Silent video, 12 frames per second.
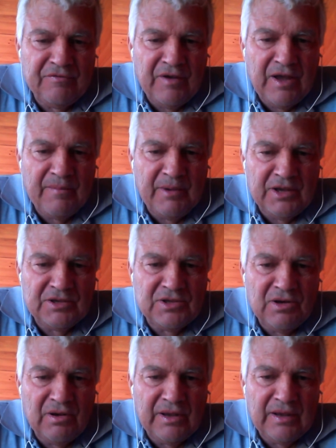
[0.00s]
farm us
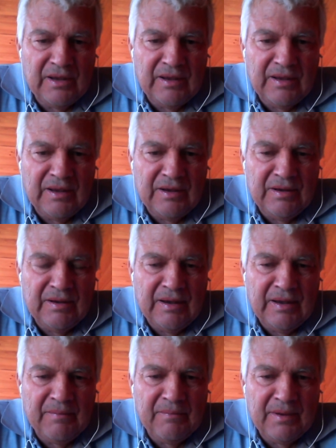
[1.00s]
like
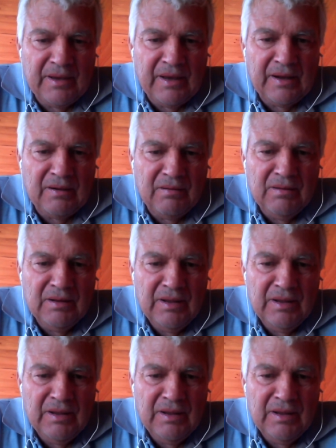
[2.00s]
cattle